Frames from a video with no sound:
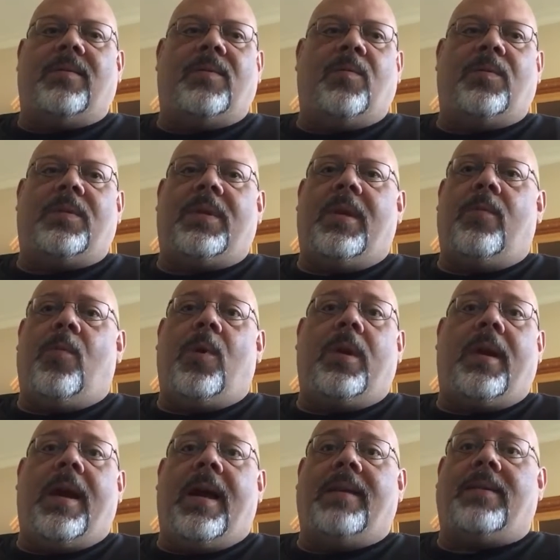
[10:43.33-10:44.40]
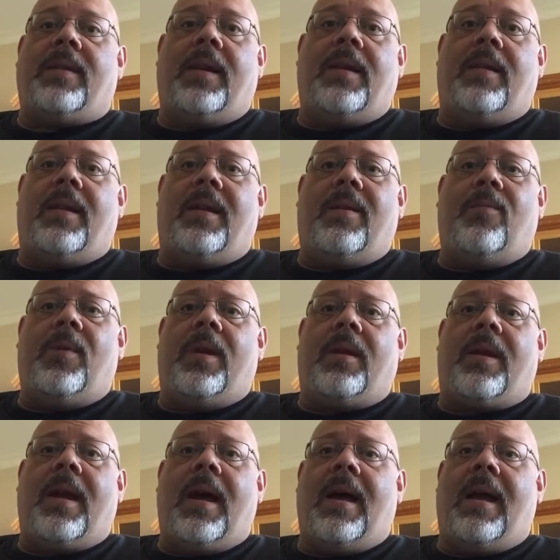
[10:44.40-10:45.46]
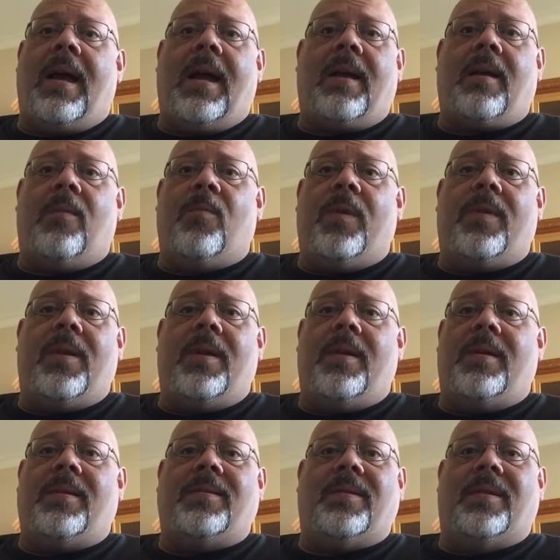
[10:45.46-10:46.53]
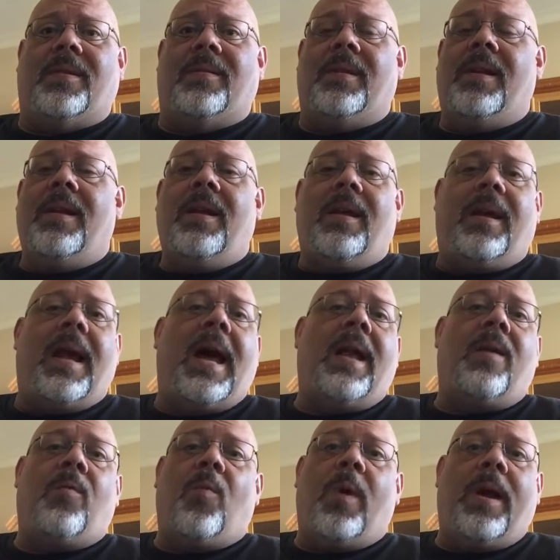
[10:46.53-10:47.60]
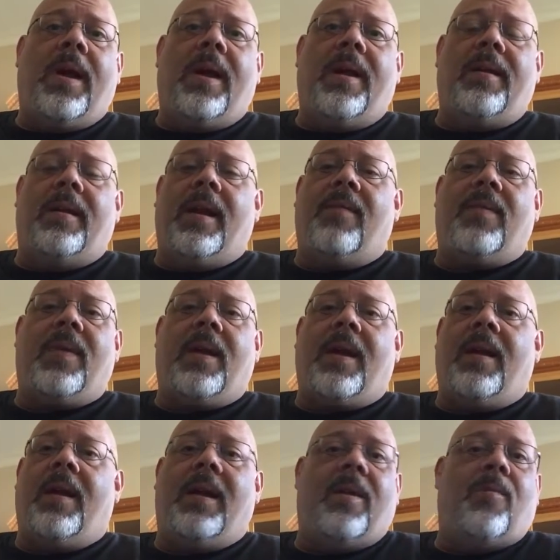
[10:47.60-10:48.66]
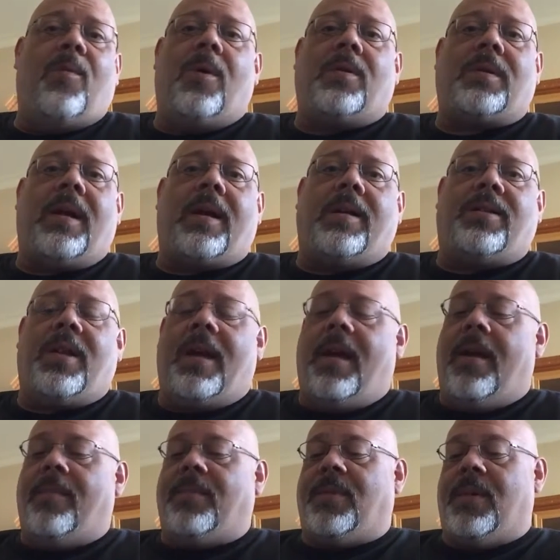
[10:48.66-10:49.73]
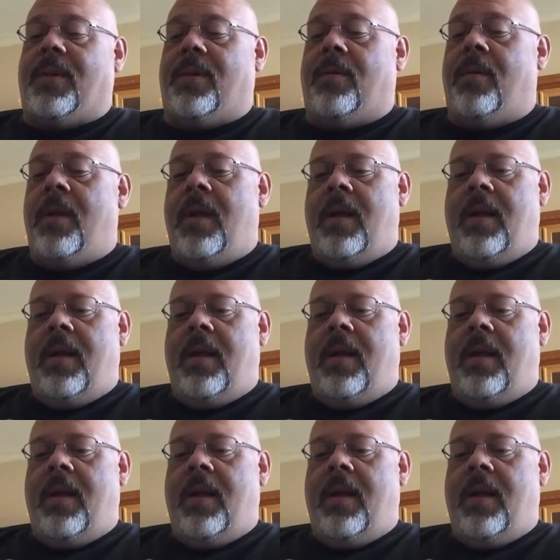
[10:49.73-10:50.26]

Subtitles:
I've seen one guy say that he went kayaking with his and got it wet and everything out, and it works like a champ. So